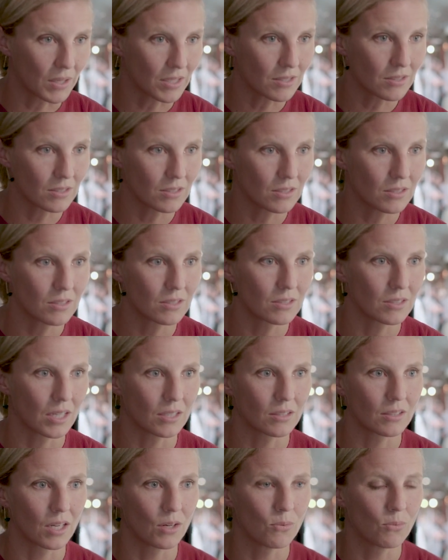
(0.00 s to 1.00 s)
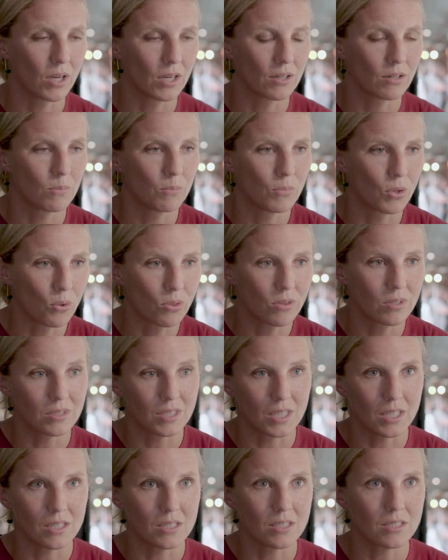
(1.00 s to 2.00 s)
buses that can run on both
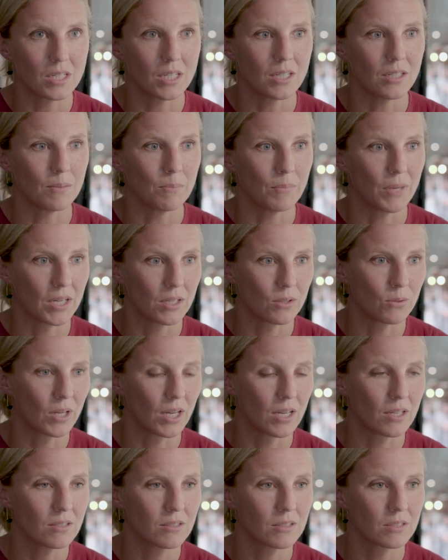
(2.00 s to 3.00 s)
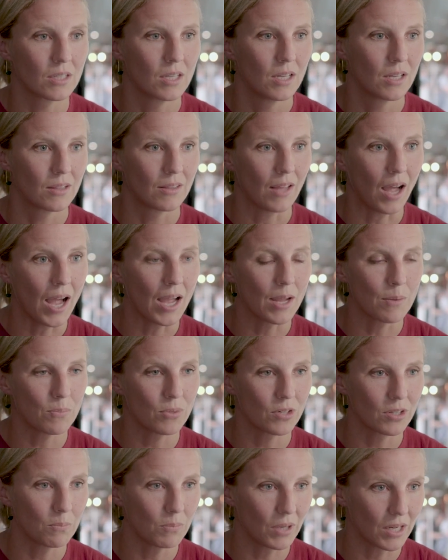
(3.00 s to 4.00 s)
C N G and biogas, the
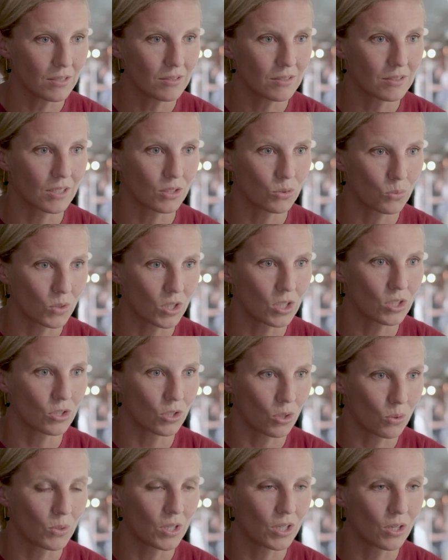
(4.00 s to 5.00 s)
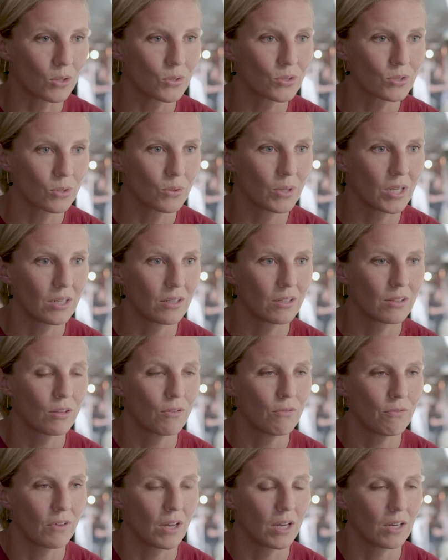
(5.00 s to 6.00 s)
hybrid bus that we are showing also here in the
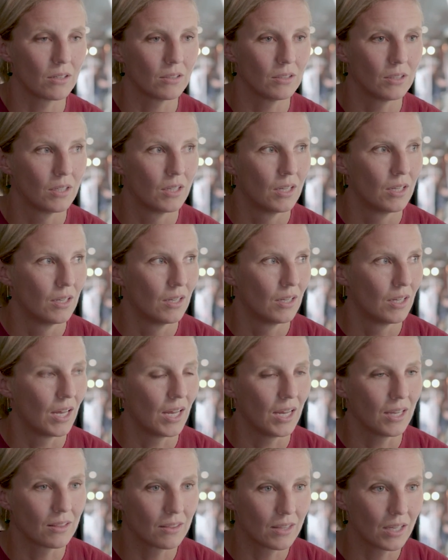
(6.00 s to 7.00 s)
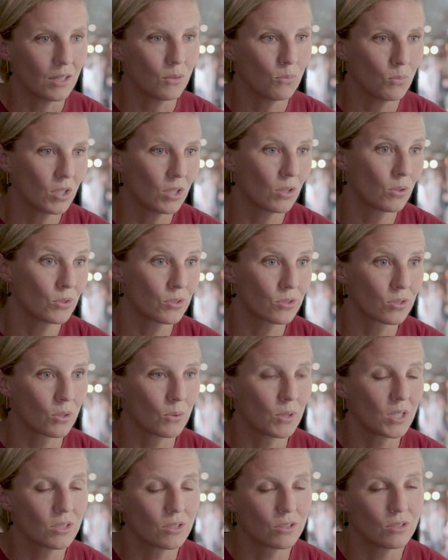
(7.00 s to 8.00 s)
fair. And then we also
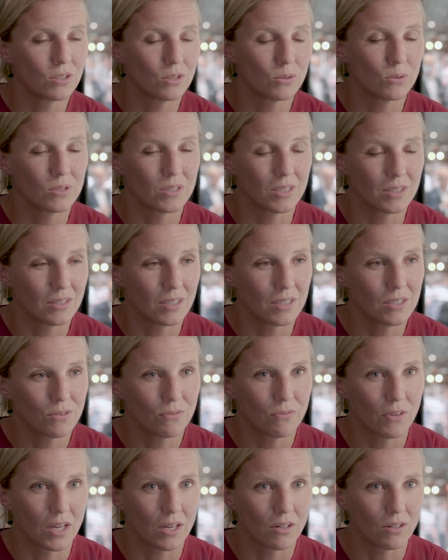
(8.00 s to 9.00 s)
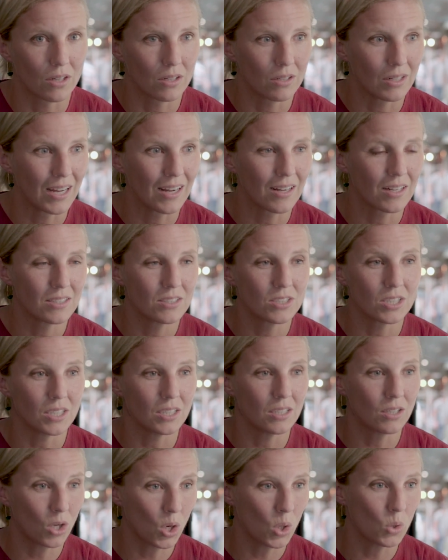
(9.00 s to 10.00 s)
introduce in this fair our L N
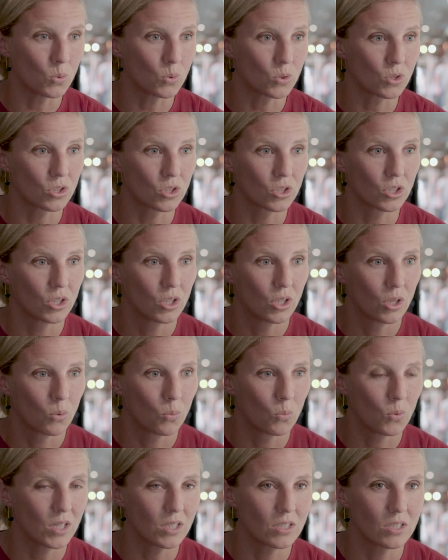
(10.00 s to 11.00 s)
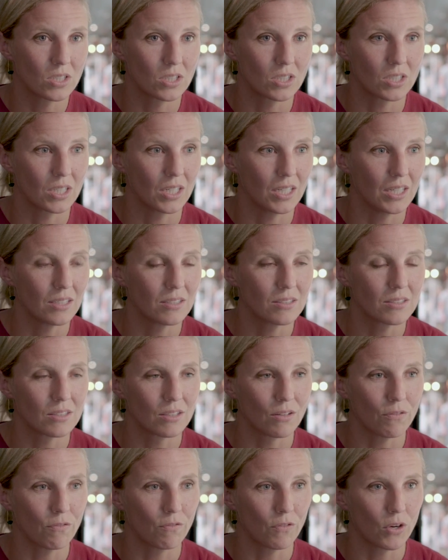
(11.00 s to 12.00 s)
G coach, which is
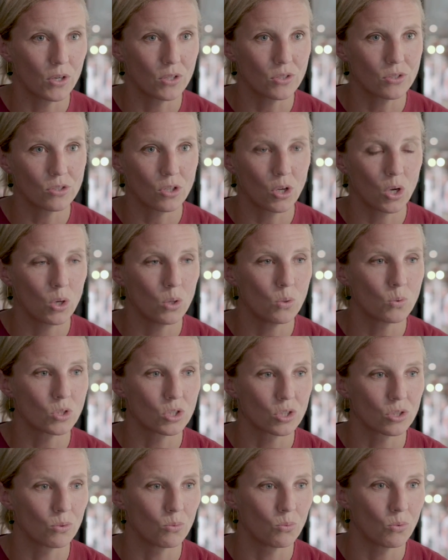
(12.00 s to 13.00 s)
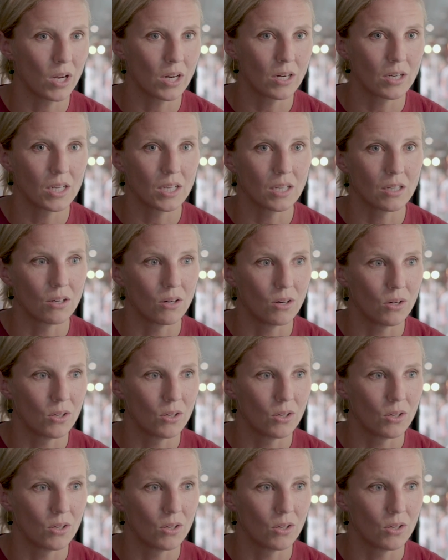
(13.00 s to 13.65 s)
the first coach running